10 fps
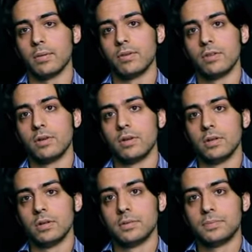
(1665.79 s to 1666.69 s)
language.
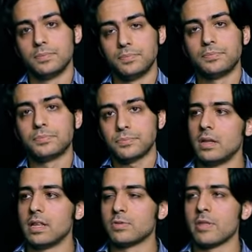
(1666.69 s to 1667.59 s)

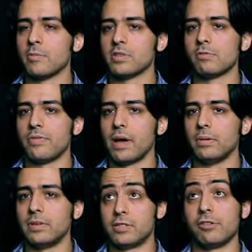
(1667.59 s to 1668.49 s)
That's one of the most
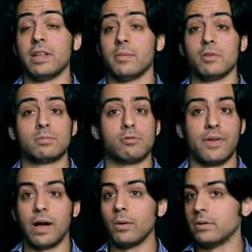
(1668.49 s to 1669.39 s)
profound, certainly the most
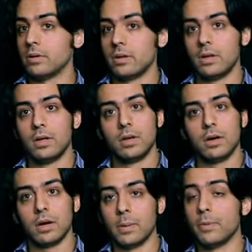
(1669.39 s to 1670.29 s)
profound
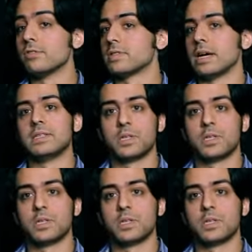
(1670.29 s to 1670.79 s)
computer science